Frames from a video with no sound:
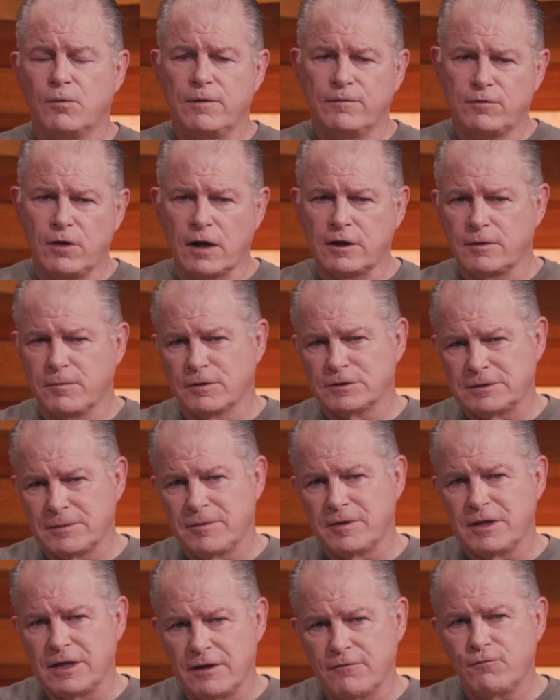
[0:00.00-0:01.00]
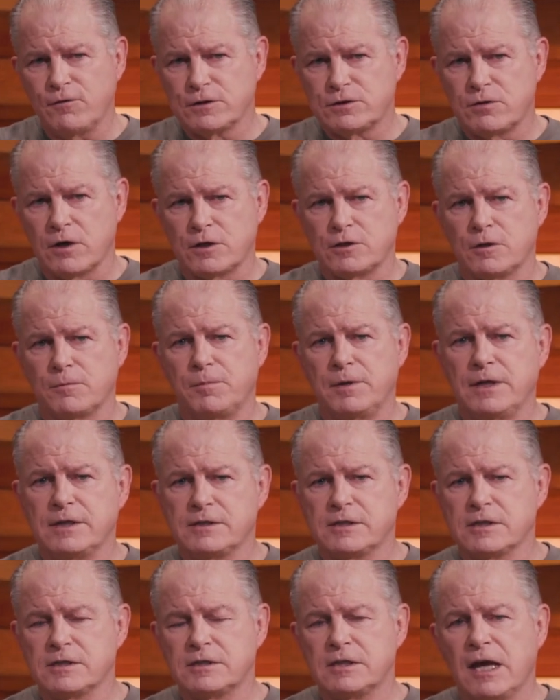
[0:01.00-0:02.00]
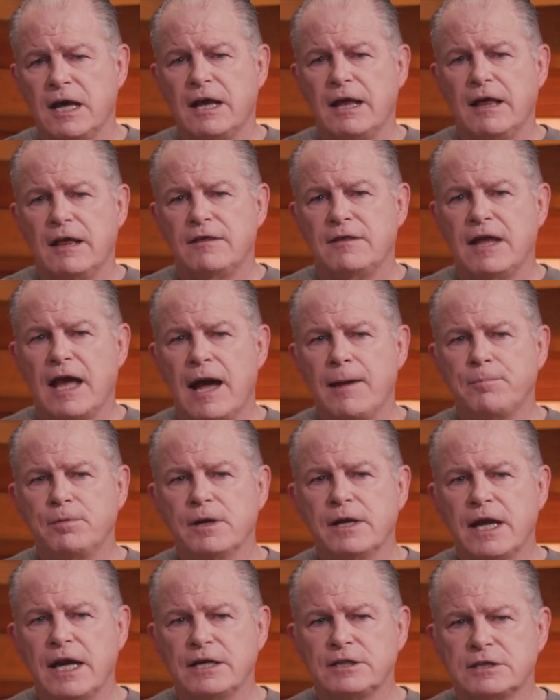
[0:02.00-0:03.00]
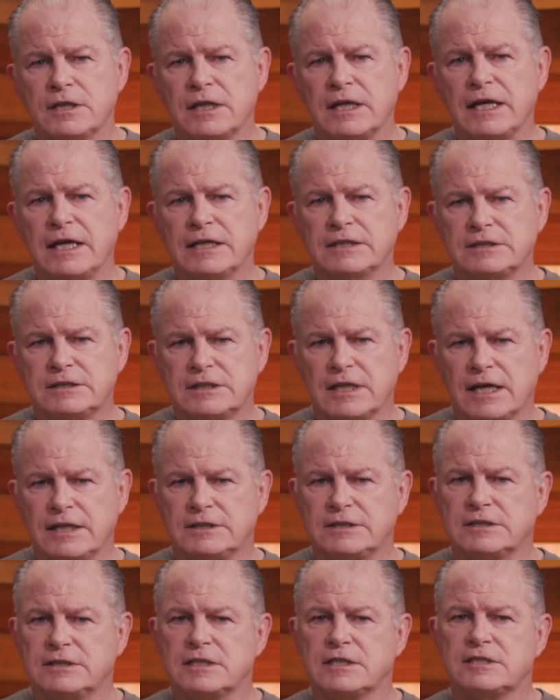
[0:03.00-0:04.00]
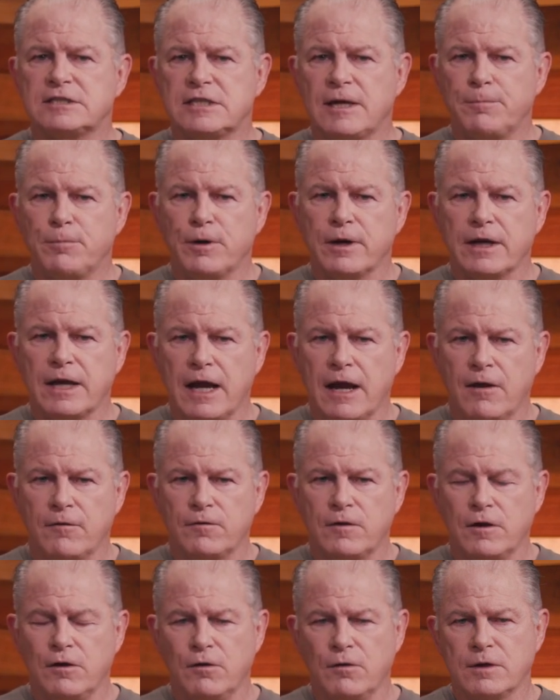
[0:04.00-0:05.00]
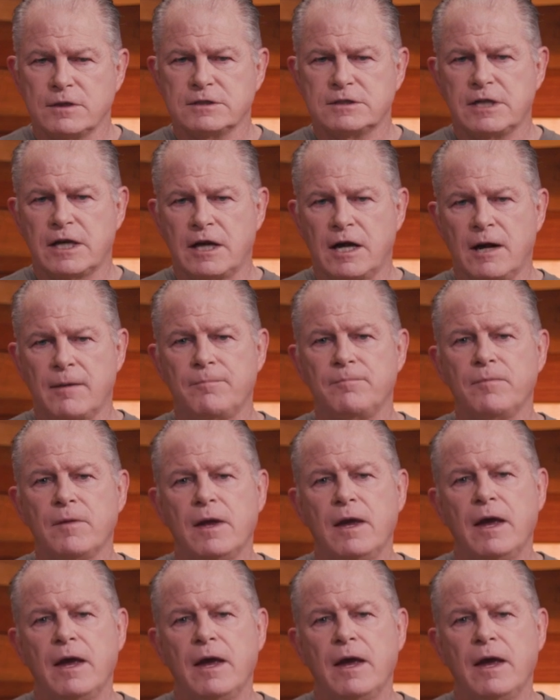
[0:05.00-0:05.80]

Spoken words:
we've talked about some of the infrastructure pieces. The Application Insights is a separate account that you can set up.